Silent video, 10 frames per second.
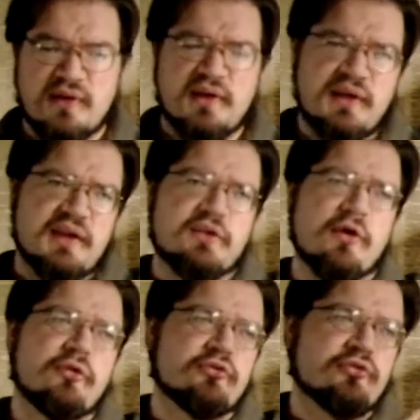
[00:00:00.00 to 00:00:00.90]
It
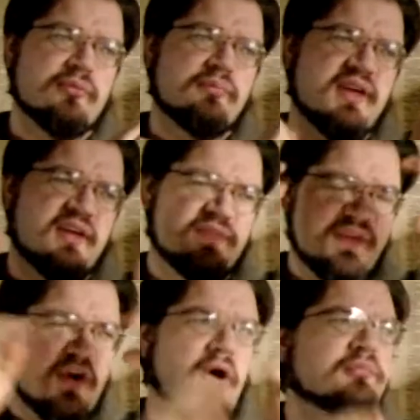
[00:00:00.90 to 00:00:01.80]
goes from being the
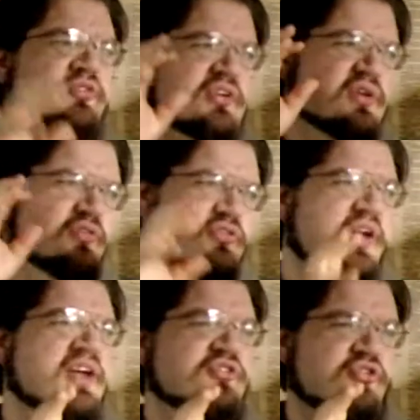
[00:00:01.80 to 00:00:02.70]
object of
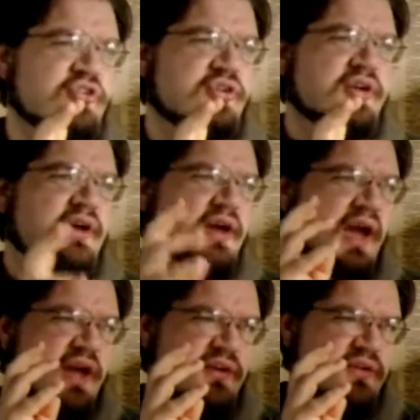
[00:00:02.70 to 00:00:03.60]
attention
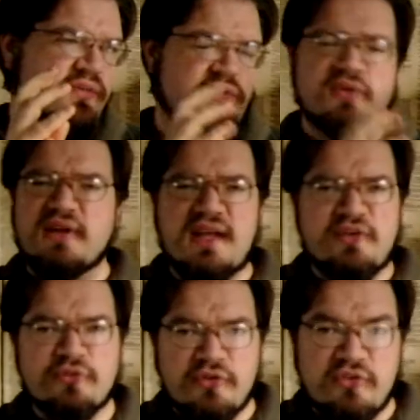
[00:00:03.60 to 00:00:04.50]
and the need
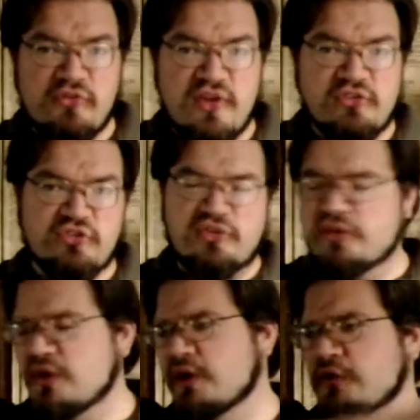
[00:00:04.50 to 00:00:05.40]
for intervention
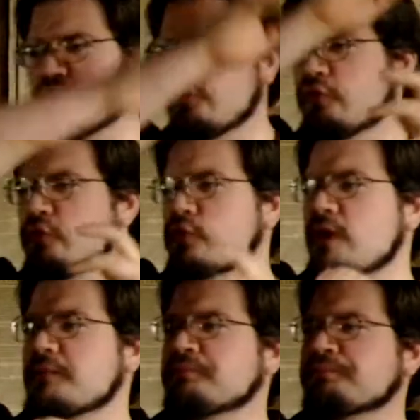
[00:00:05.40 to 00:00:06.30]
to,
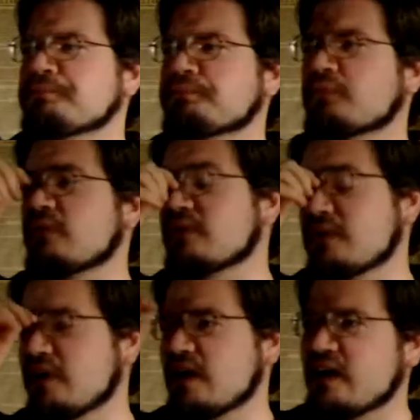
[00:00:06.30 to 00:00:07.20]

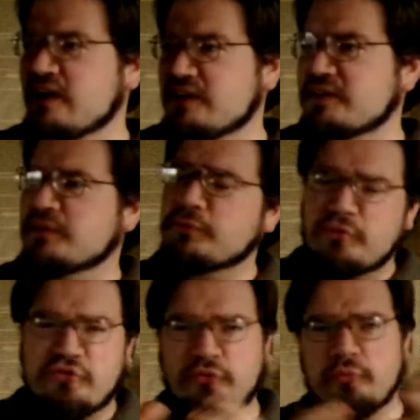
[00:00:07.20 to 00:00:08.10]
uh,
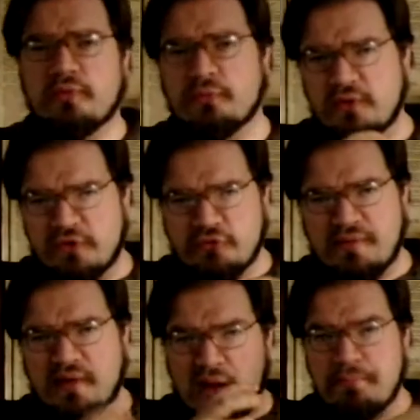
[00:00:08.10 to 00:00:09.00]
which is when you're
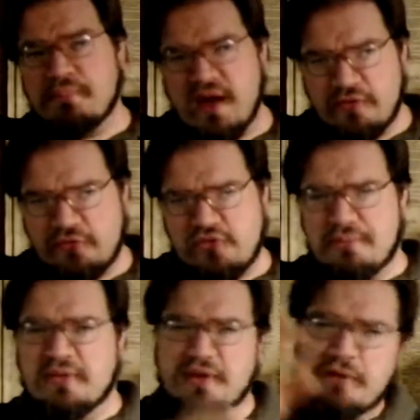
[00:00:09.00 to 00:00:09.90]
dreaming about
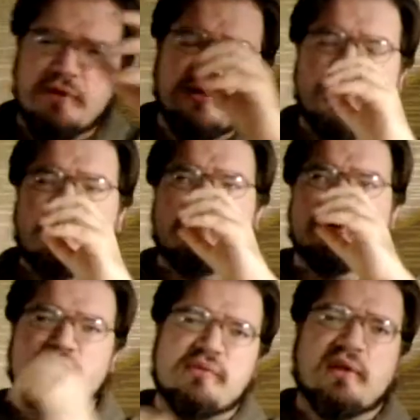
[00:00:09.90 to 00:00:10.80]
something. When you're
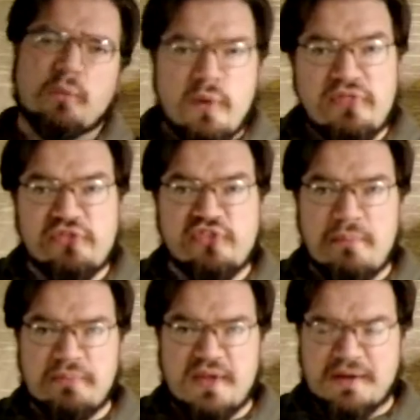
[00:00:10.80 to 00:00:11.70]
dreaming with
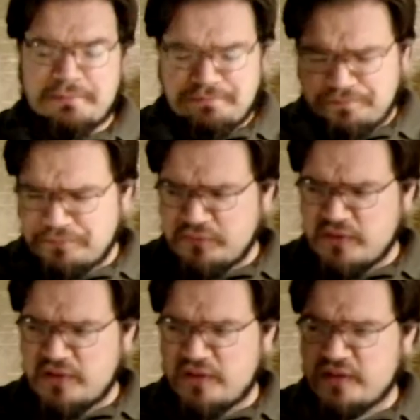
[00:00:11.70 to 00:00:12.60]
something,
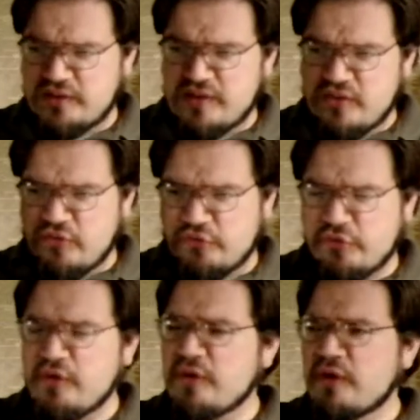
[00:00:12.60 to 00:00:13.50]
it is
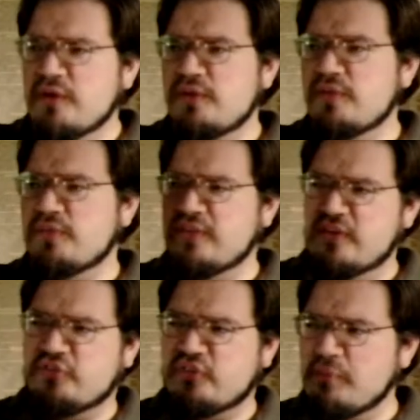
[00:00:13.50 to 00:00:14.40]
the
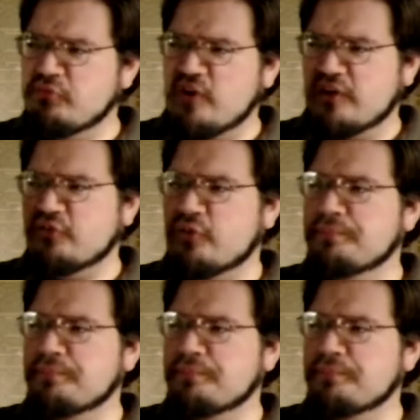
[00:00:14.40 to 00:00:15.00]
subject,